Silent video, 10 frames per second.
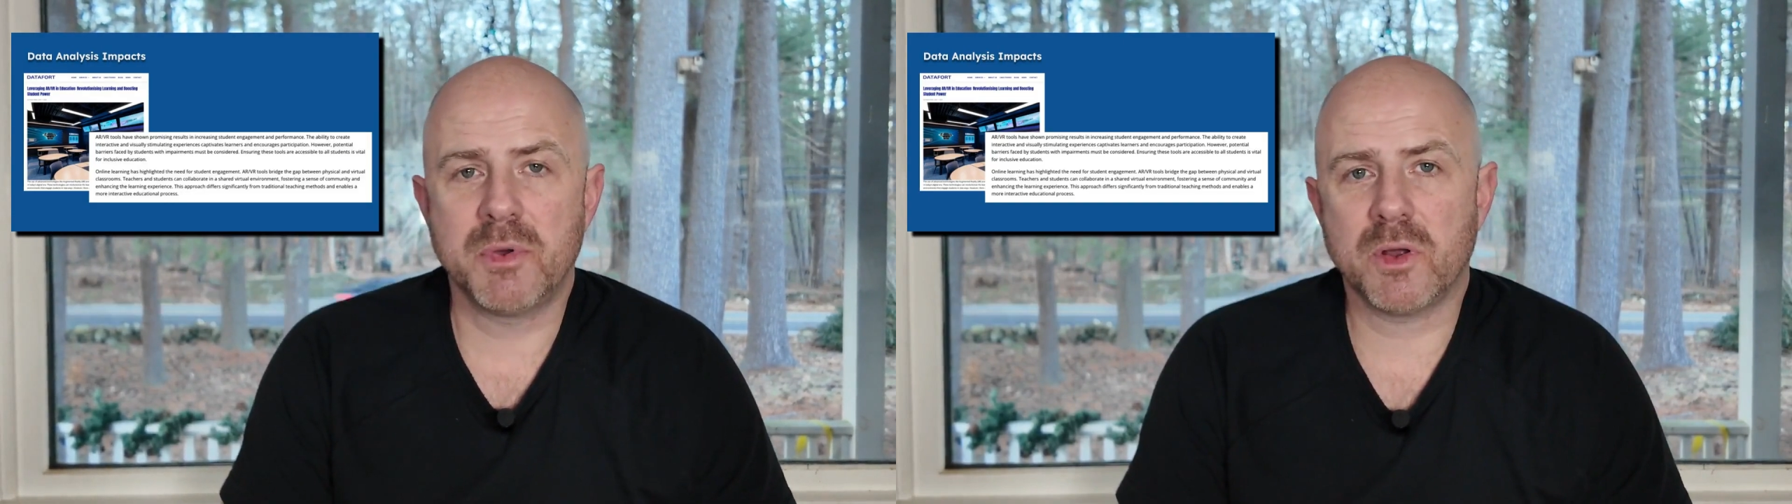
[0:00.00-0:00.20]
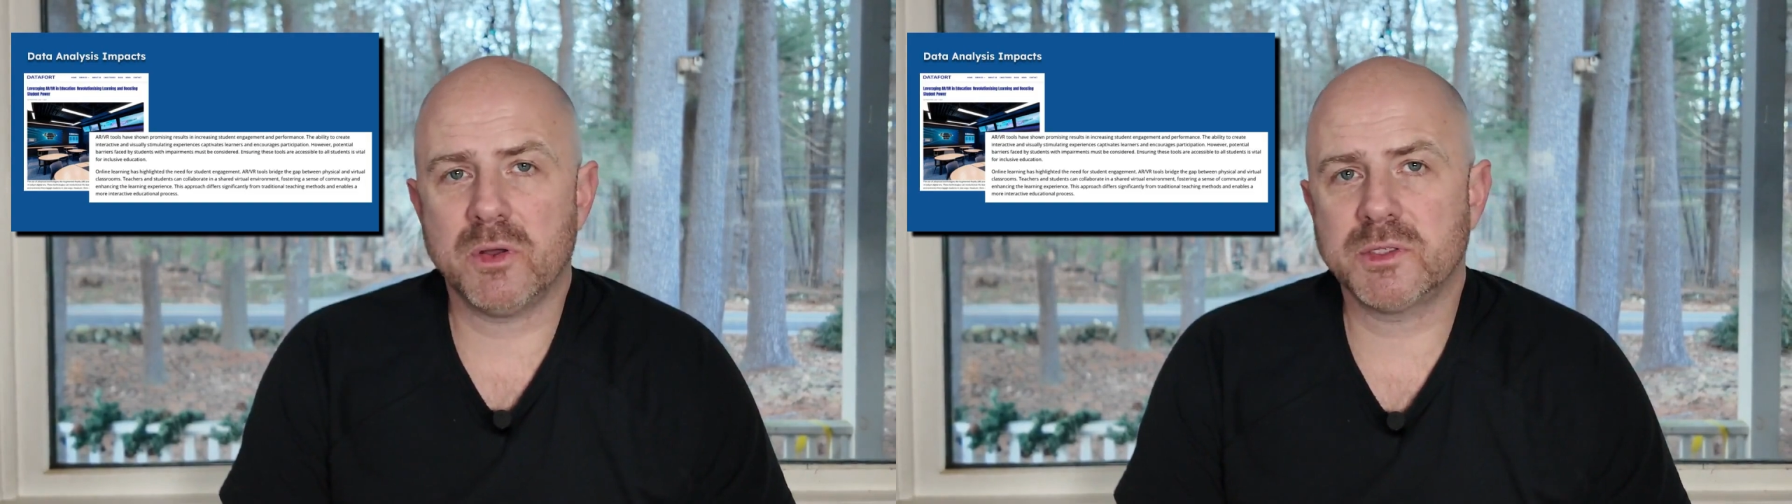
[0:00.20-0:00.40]

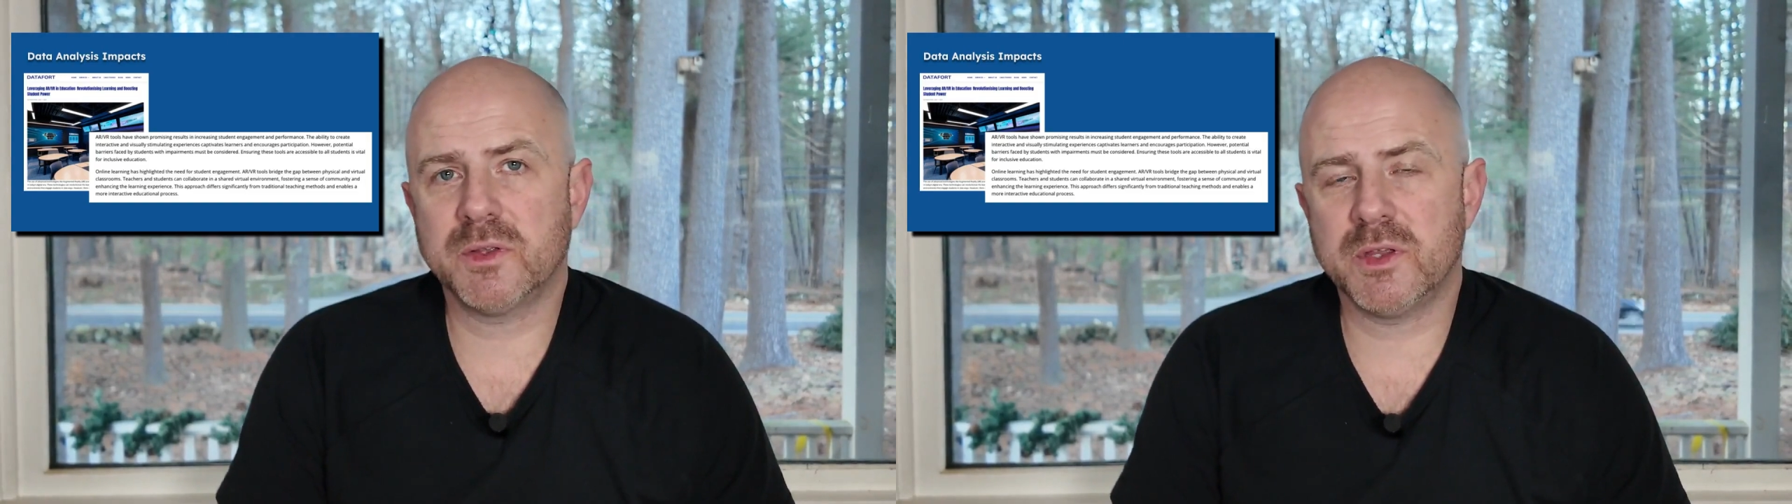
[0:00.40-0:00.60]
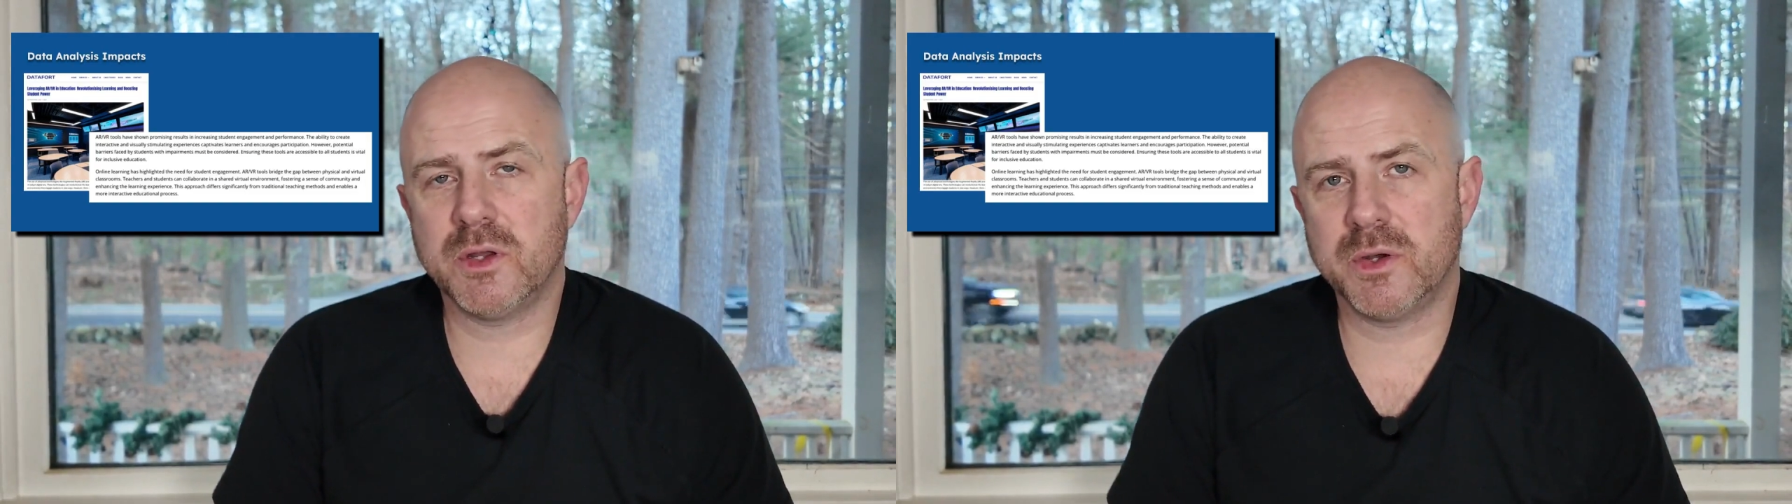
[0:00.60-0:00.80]
but
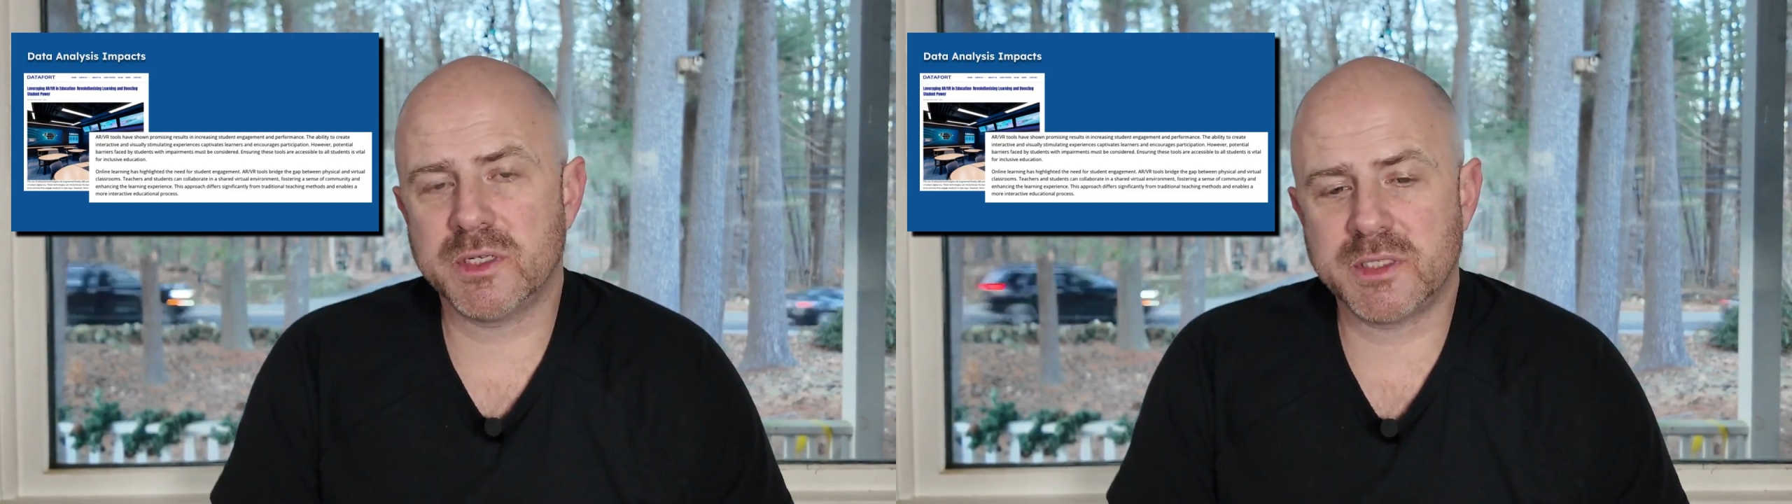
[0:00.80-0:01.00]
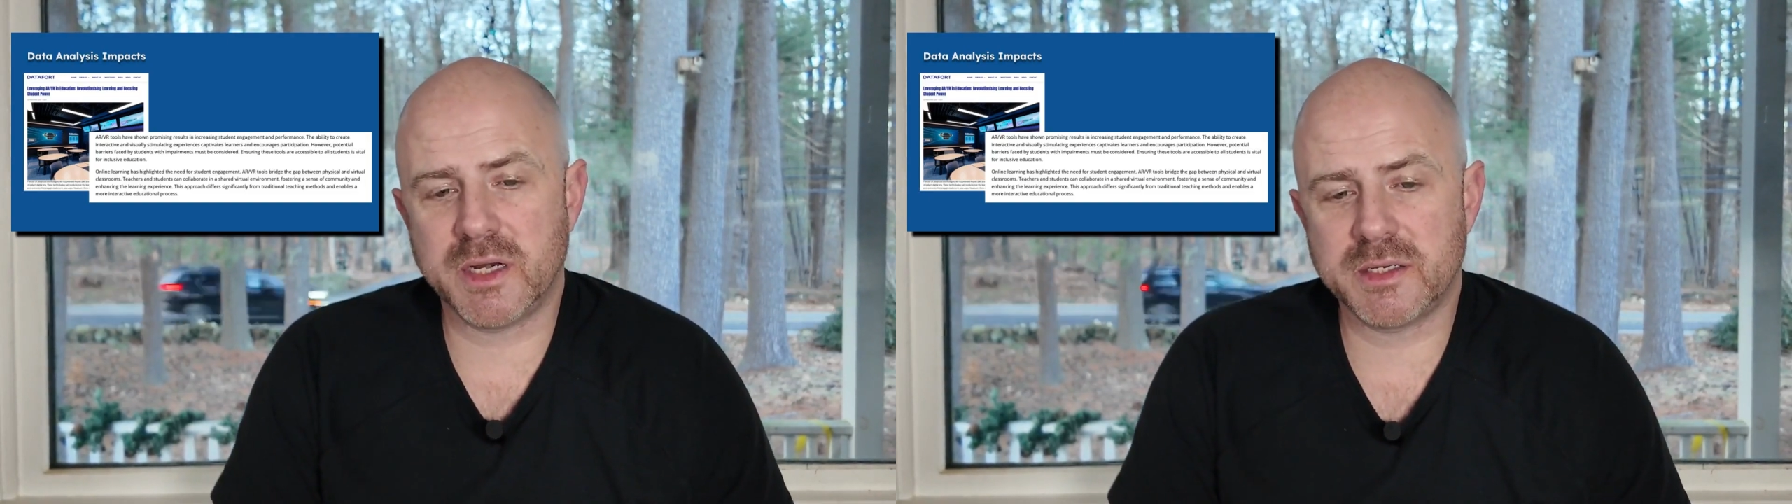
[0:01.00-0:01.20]
also the
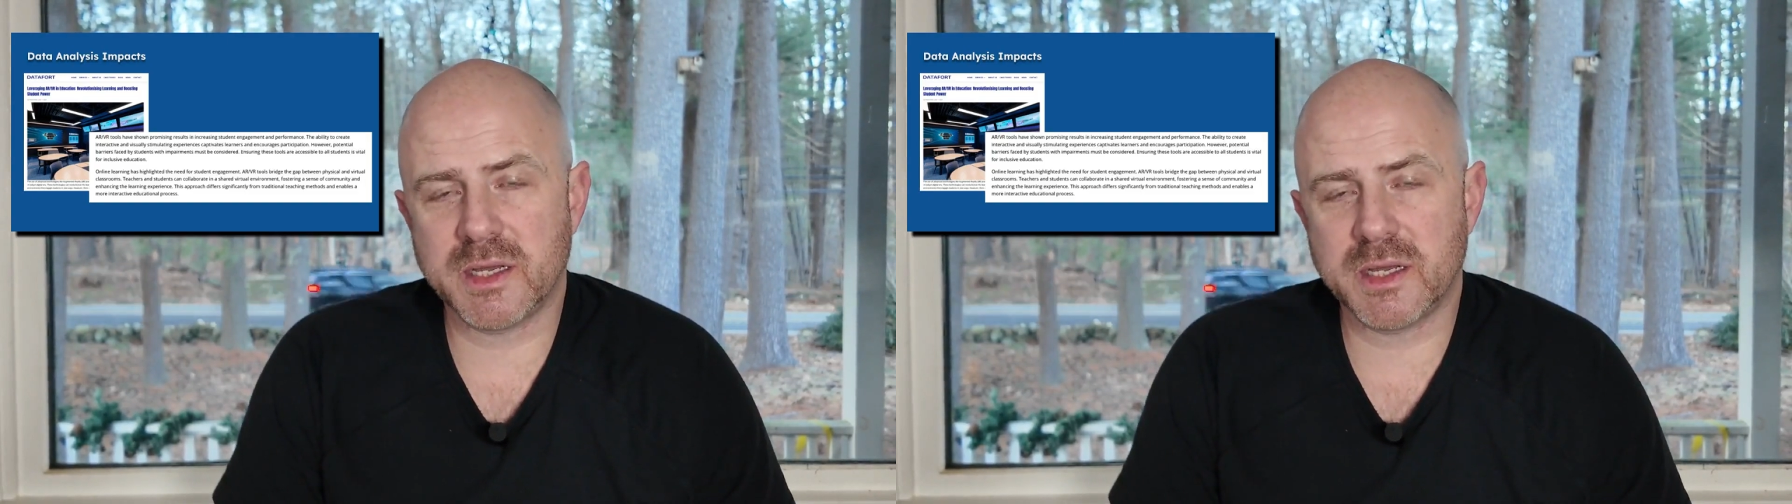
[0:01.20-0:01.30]
notice that